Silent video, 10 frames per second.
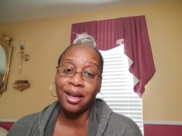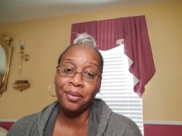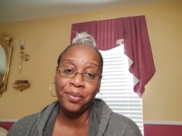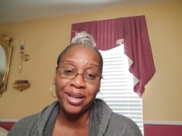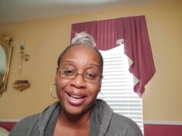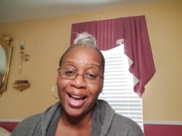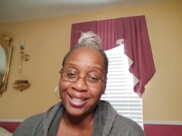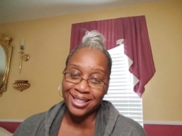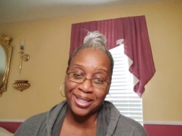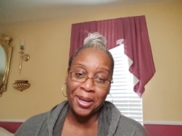and we got
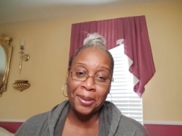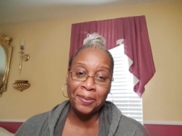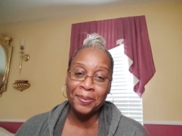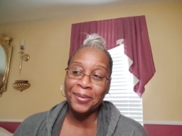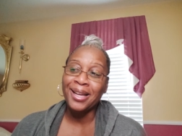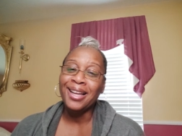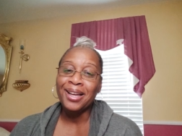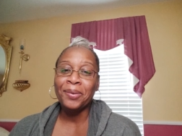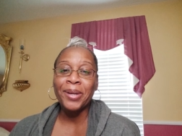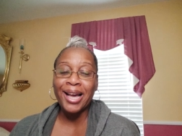some
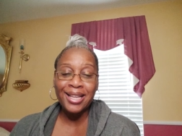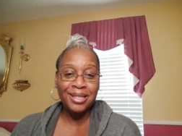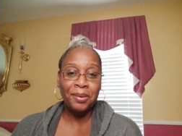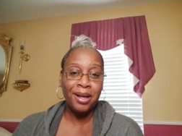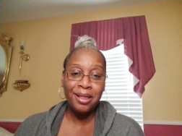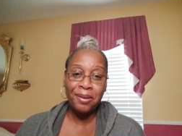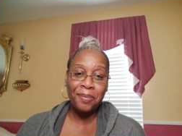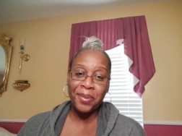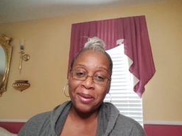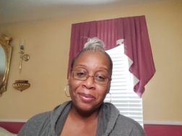we got some other
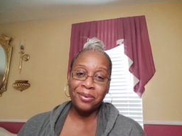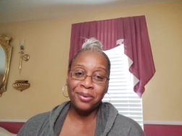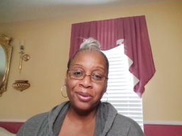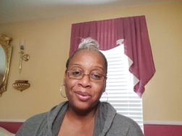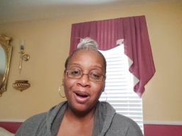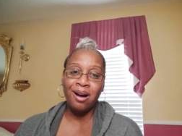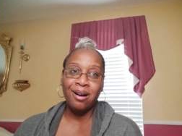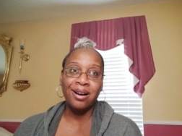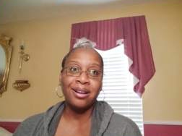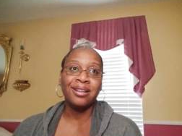people who
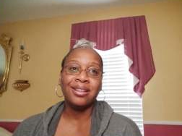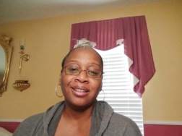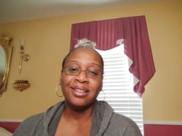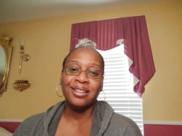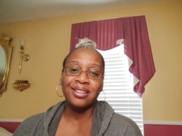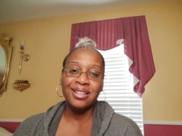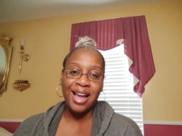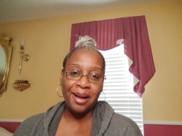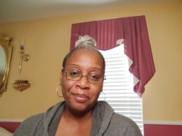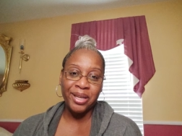are
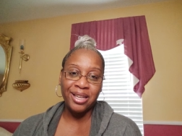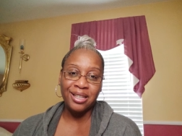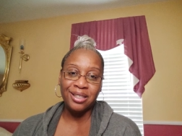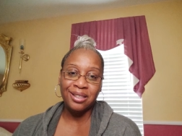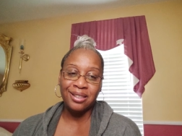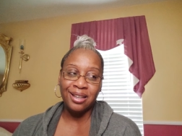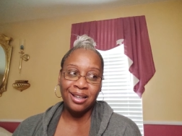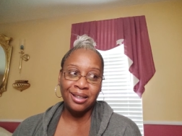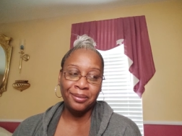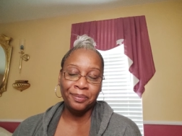not being
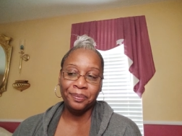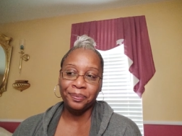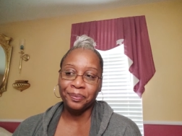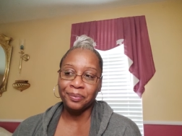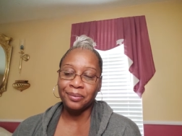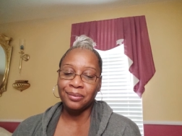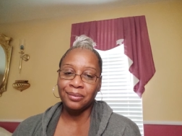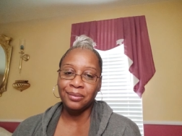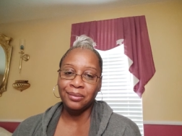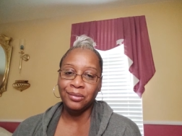um,
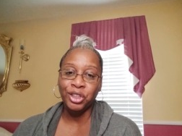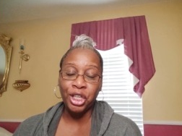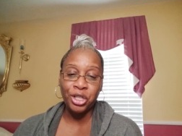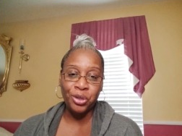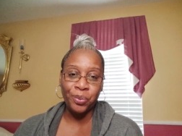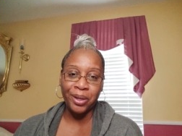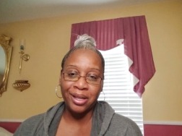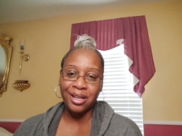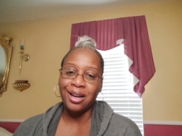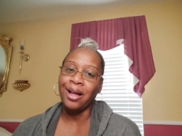
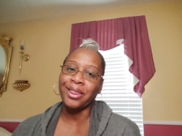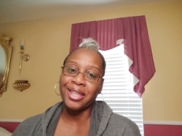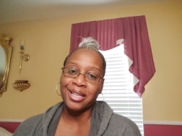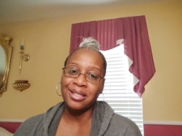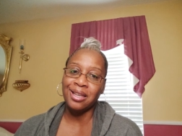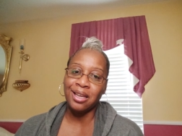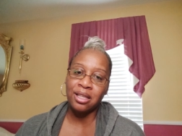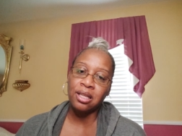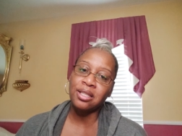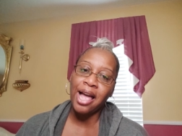genuine and authentic
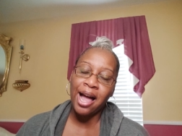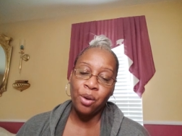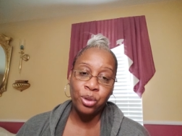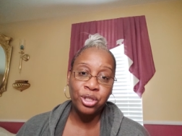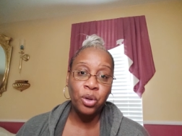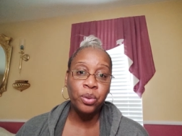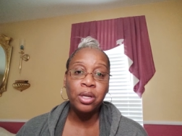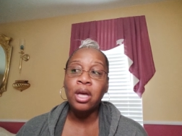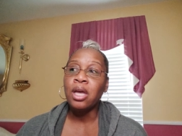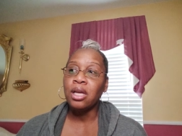in this hour. So
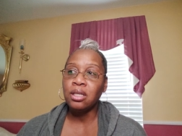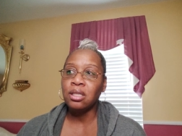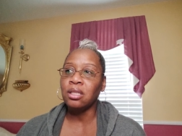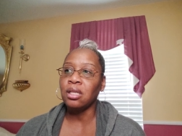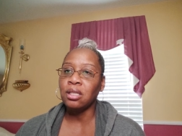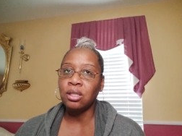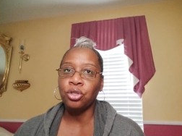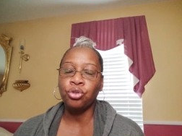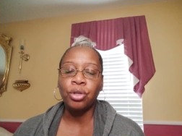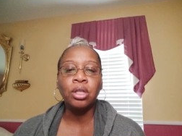it's it's a
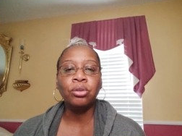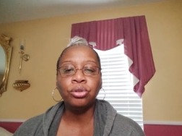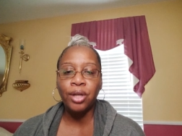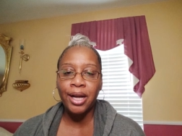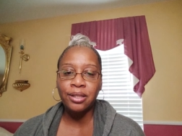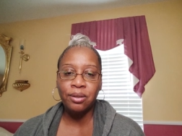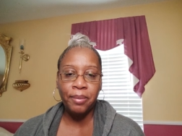struggle trying to